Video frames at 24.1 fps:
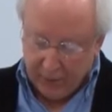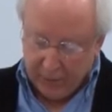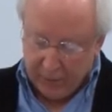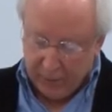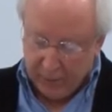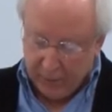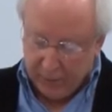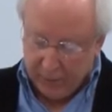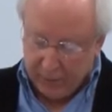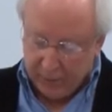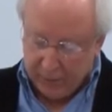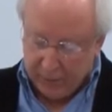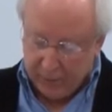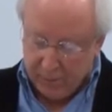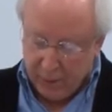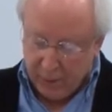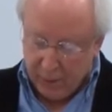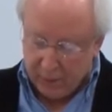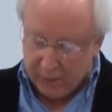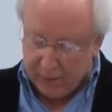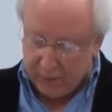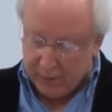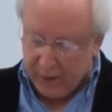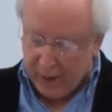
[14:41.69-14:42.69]
from the
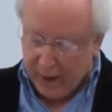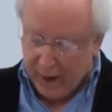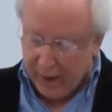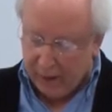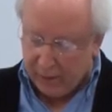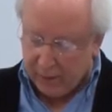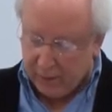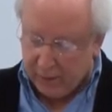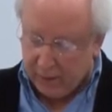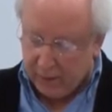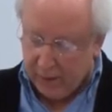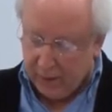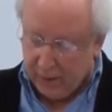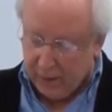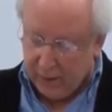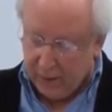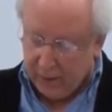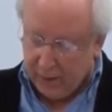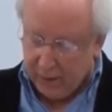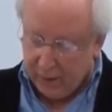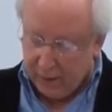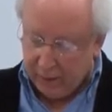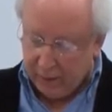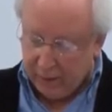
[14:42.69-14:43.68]
smokestacks
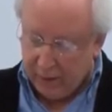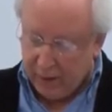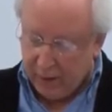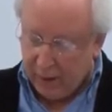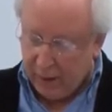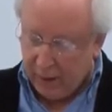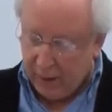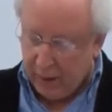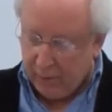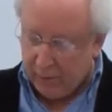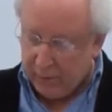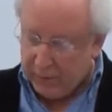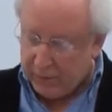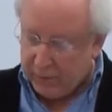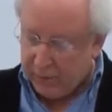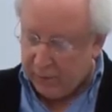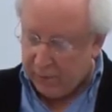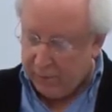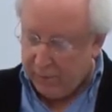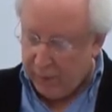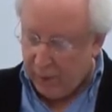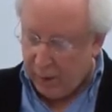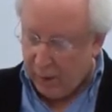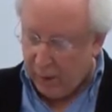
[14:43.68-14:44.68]
in the camps
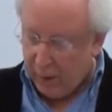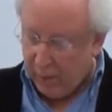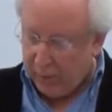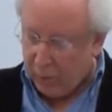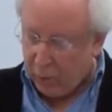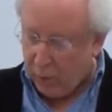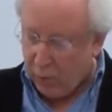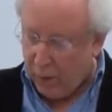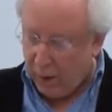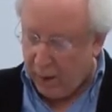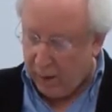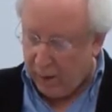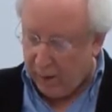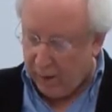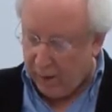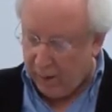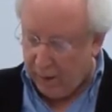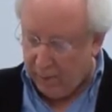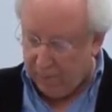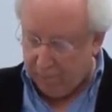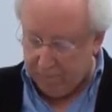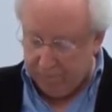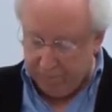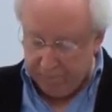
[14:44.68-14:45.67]
of barbed wire.